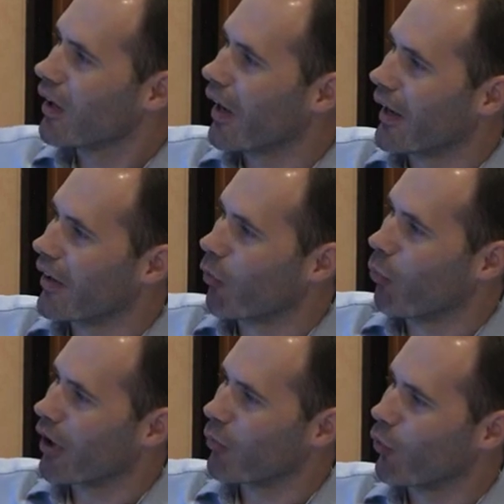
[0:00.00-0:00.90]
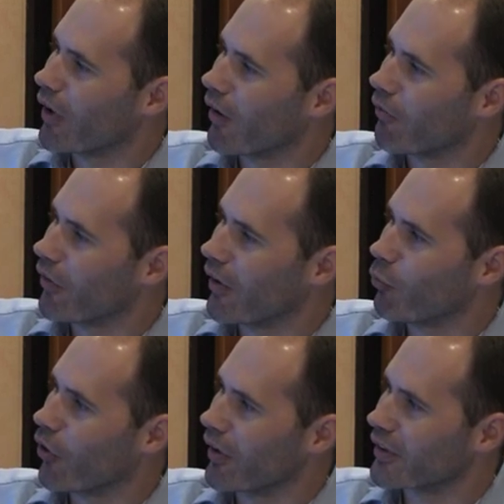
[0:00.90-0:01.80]
And in the bottom, we have the
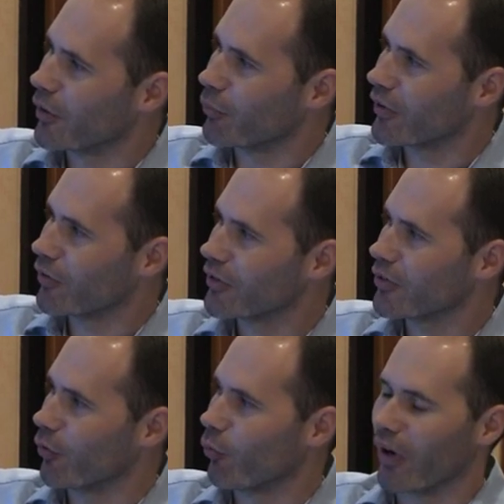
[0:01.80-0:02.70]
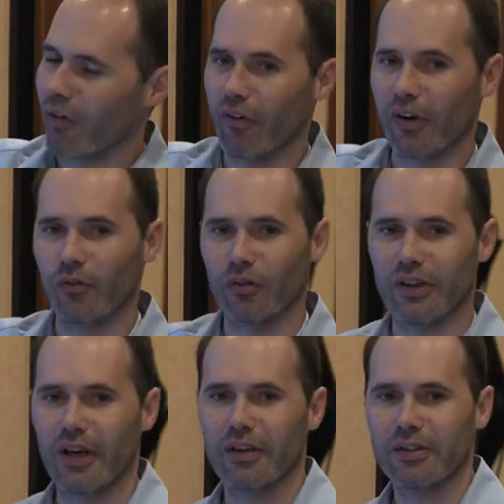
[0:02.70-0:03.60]
embryonic stem cells, shown we have the
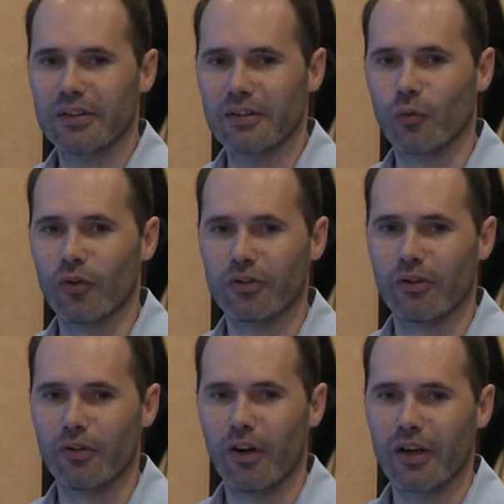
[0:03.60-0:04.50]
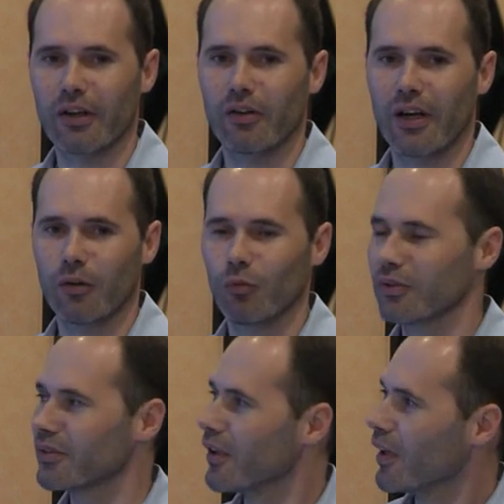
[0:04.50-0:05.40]
heterozygous, as well as the knockout
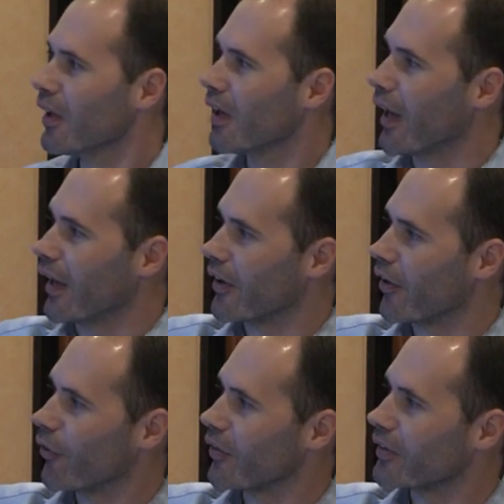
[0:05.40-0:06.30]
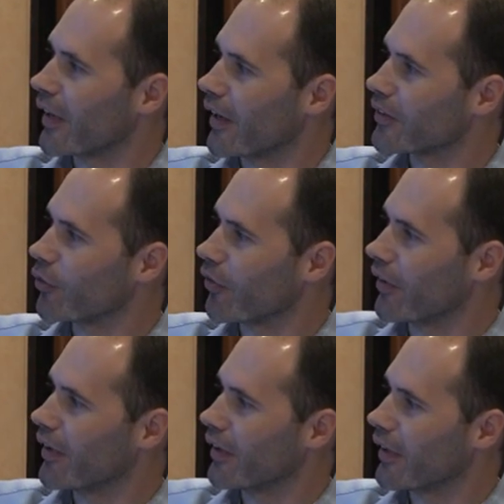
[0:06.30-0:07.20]
animals. And here is actually the
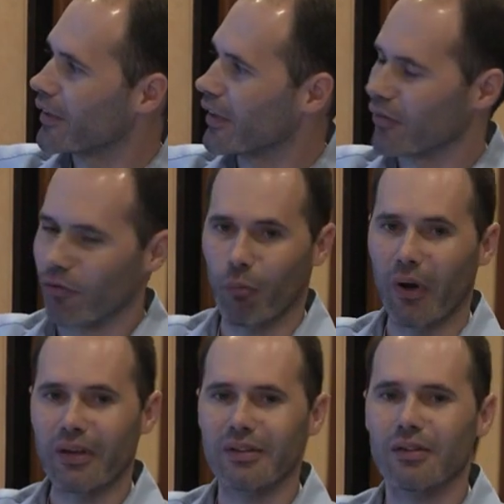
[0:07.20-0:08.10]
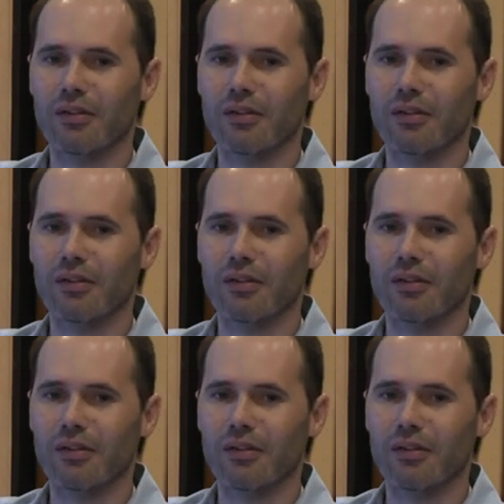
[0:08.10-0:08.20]
DNA test of the mice.